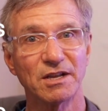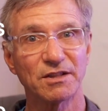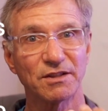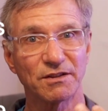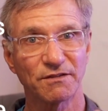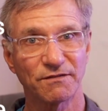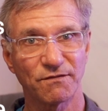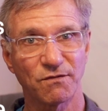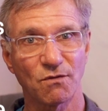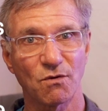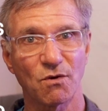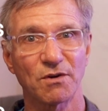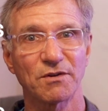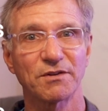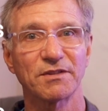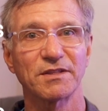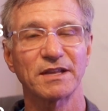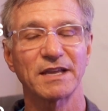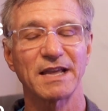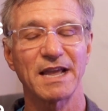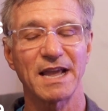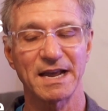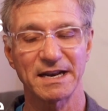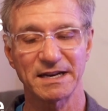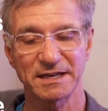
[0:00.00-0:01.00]
The fourth,
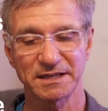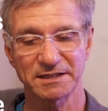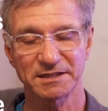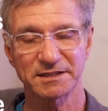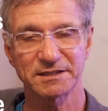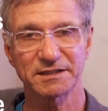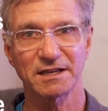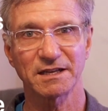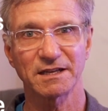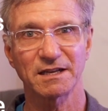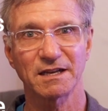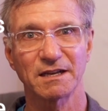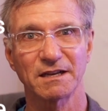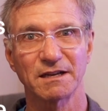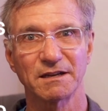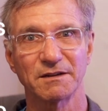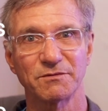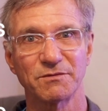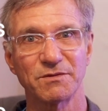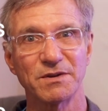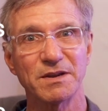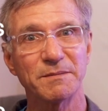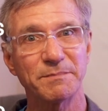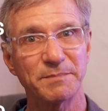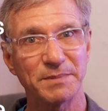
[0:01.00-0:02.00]
again, is
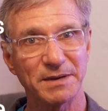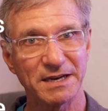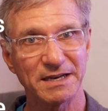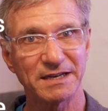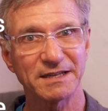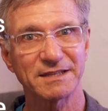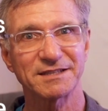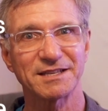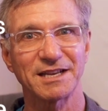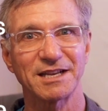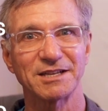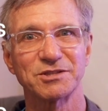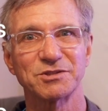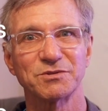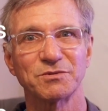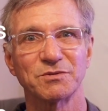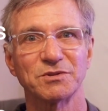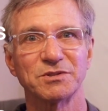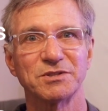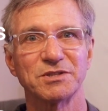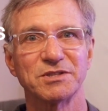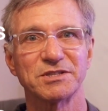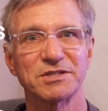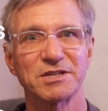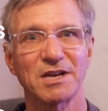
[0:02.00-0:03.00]
repeat,
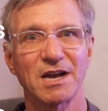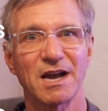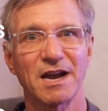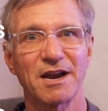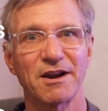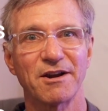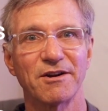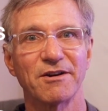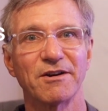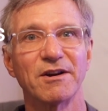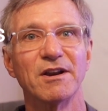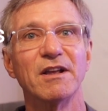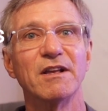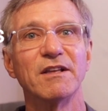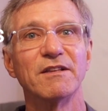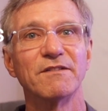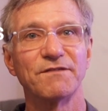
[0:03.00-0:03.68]
sensual desire.